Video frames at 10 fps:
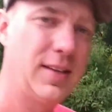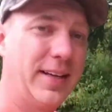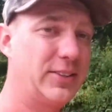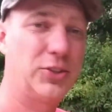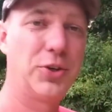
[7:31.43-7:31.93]

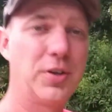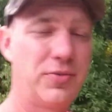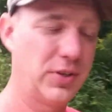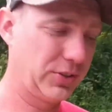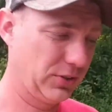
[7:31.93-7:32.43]
It's still gonna
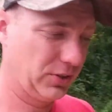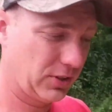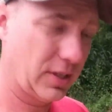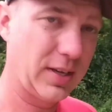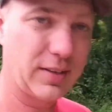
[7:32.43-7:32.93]
function
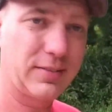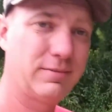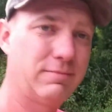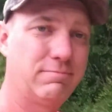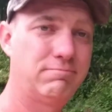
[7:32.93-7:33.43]
just like
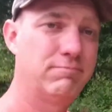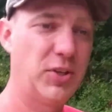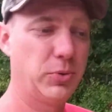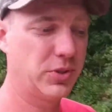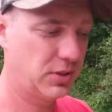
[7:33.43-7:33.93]

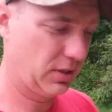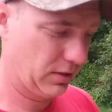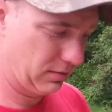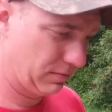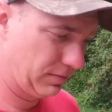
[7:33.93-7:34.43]
it was intended,